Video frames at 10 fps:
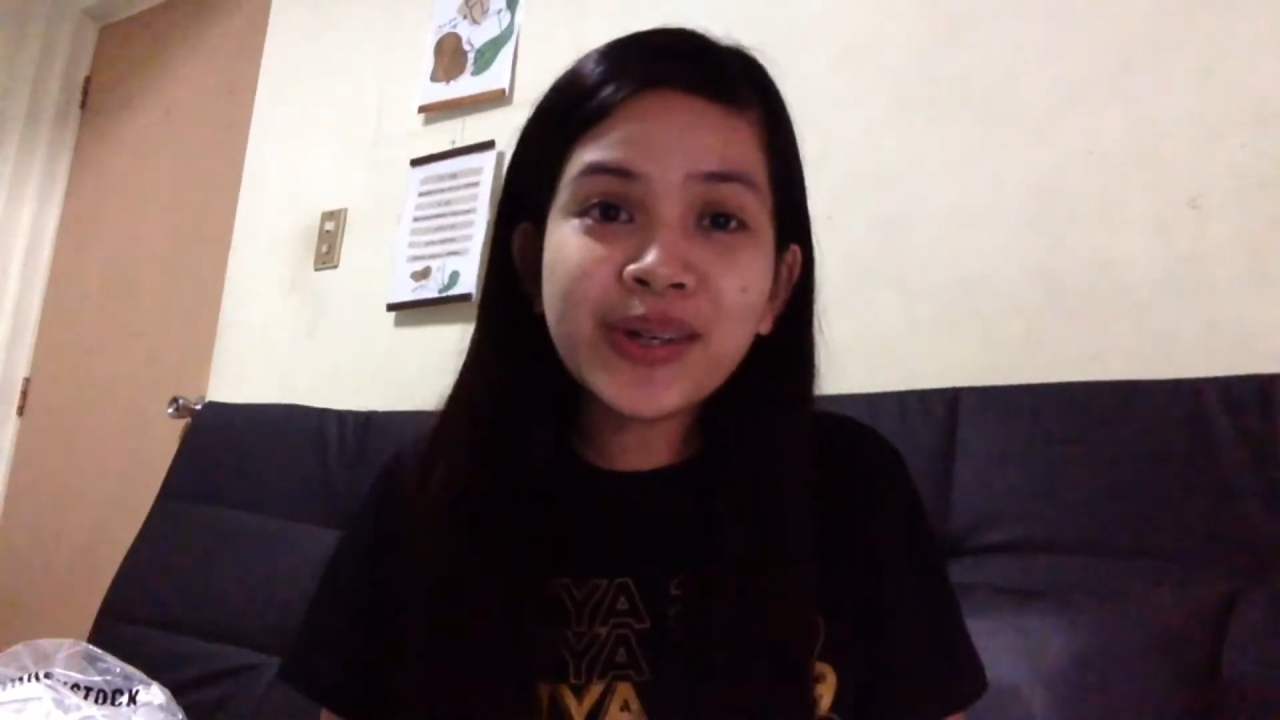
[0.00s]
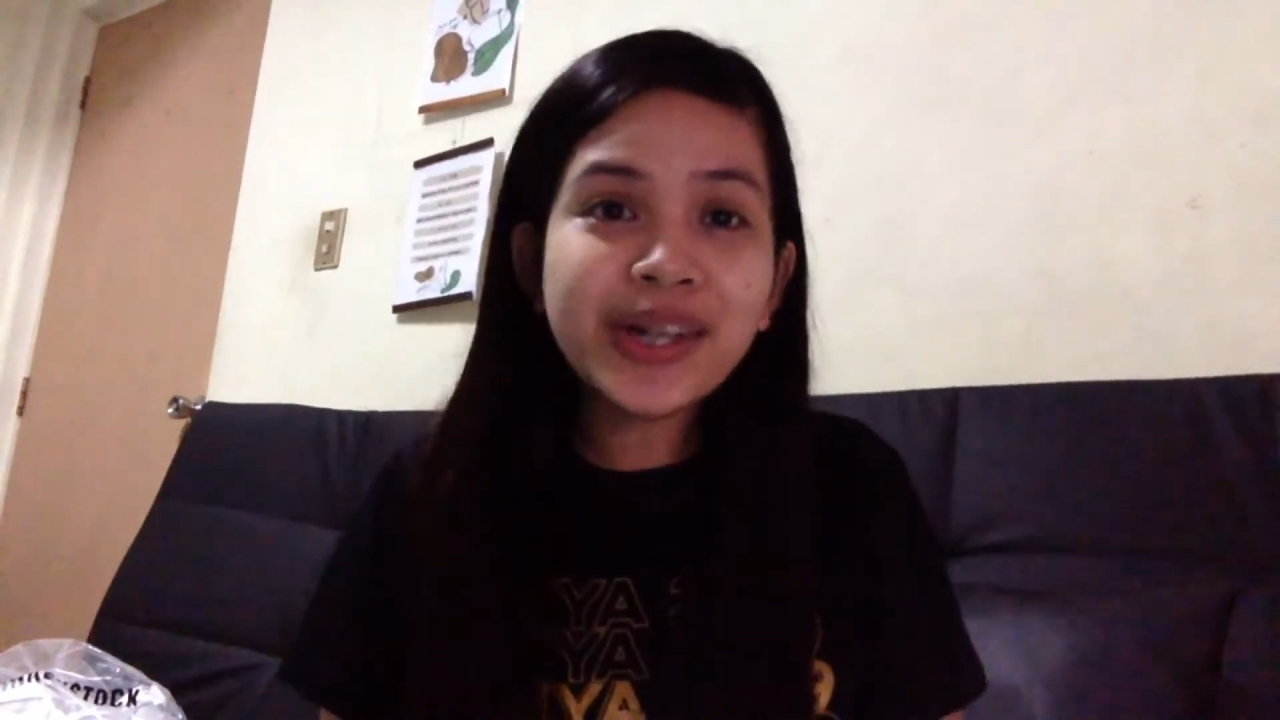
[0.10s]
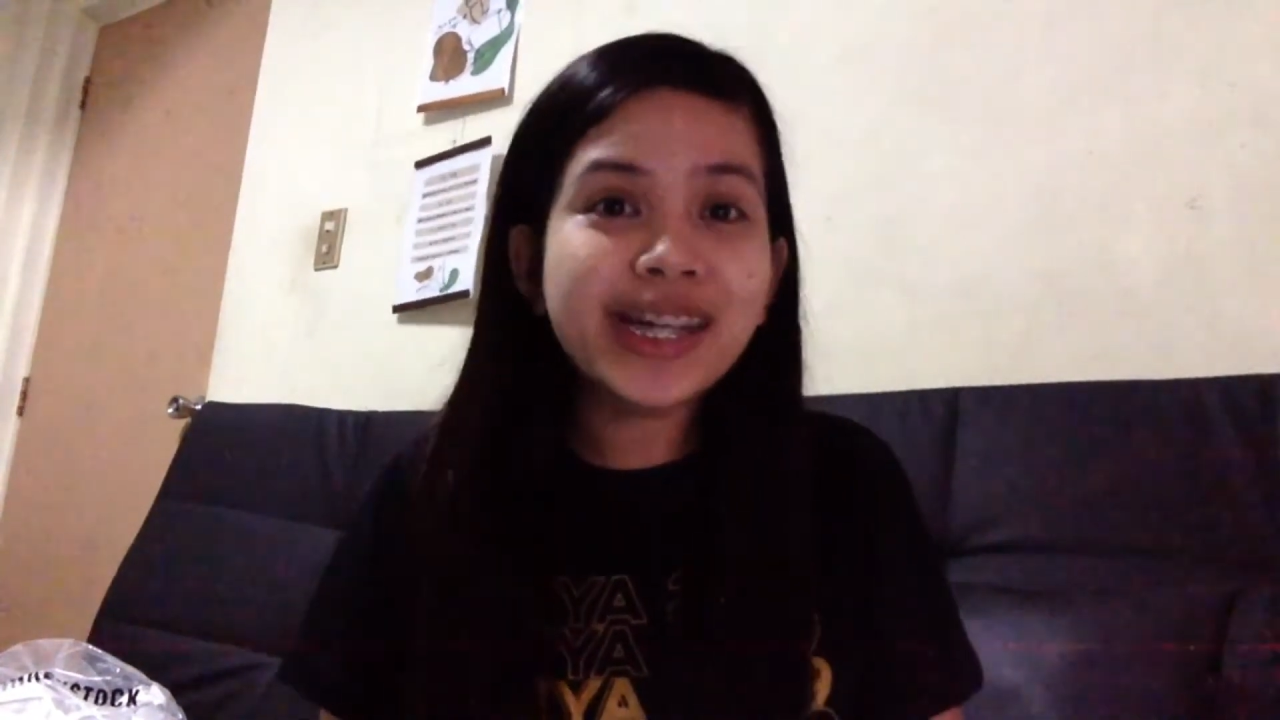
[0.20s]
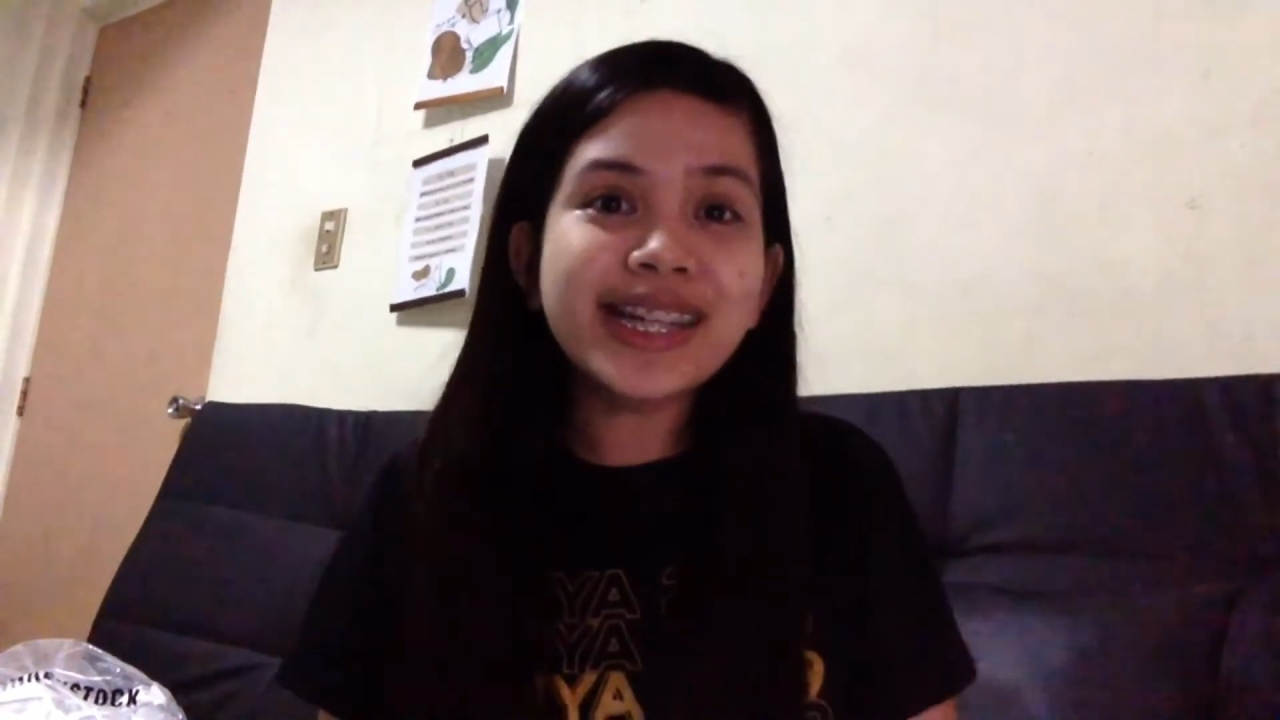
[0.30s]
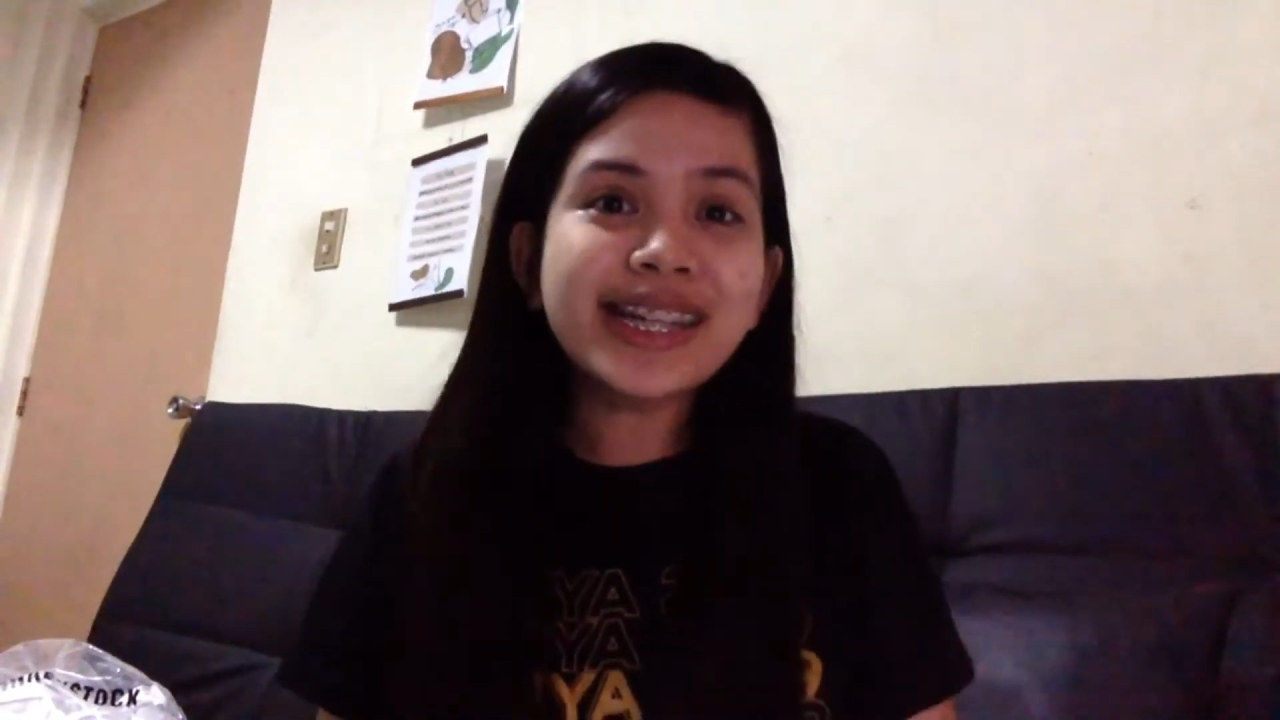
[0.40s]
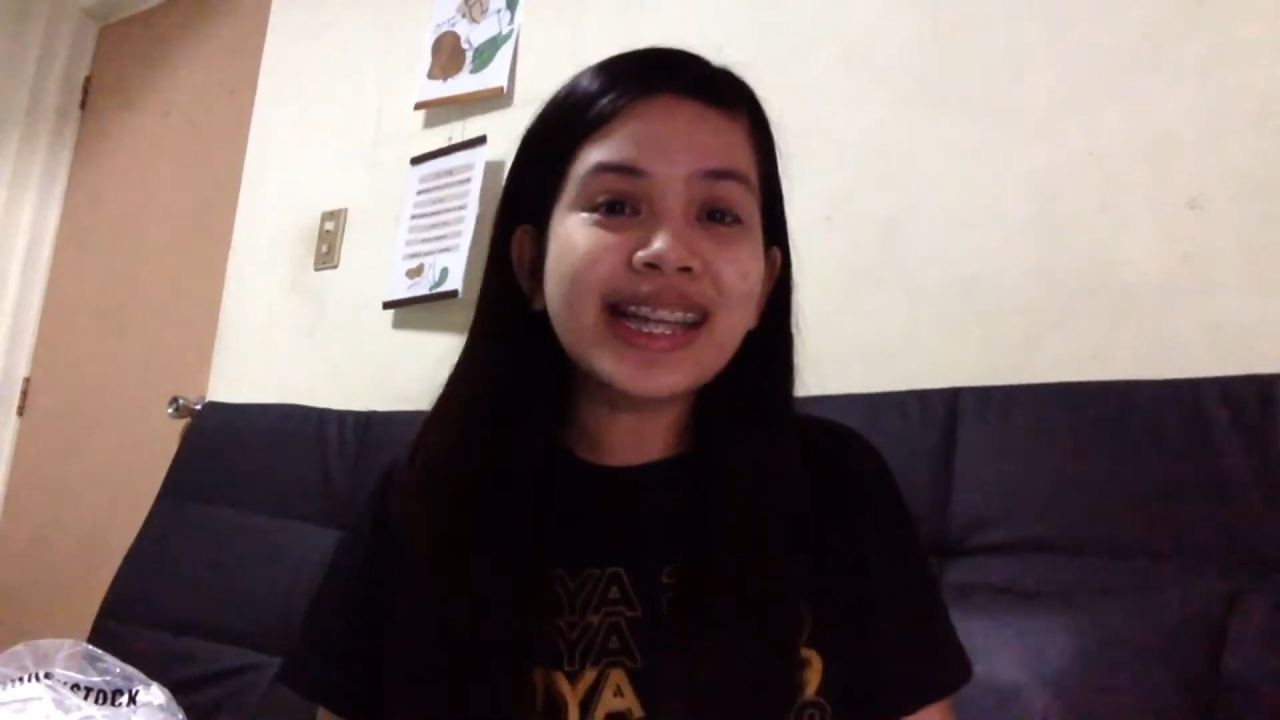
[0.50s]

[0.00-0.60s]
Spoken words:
or